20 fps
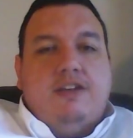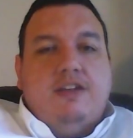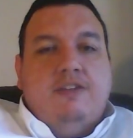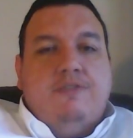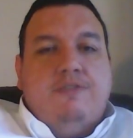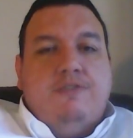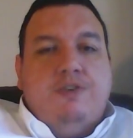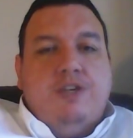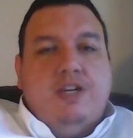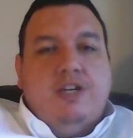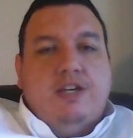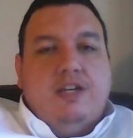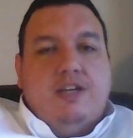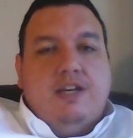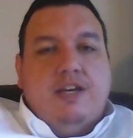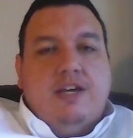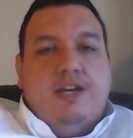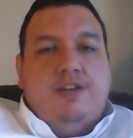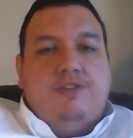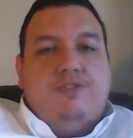if you get
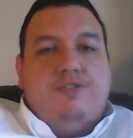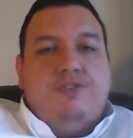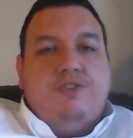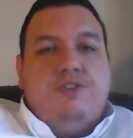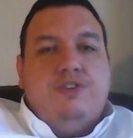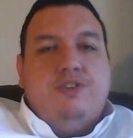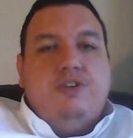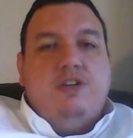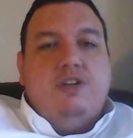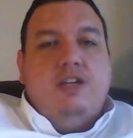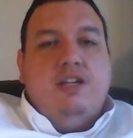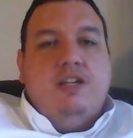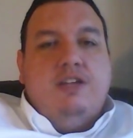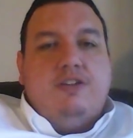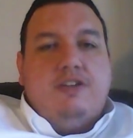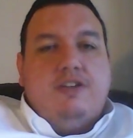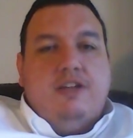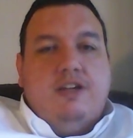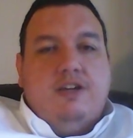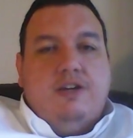cancer, it's
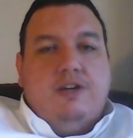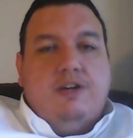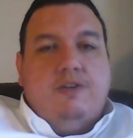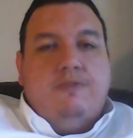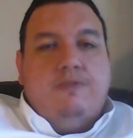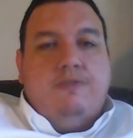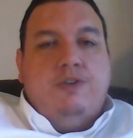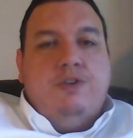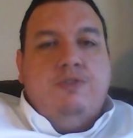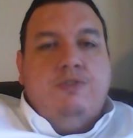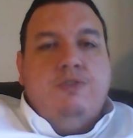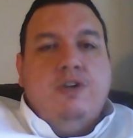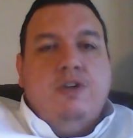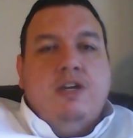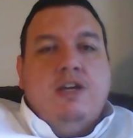going to cover you,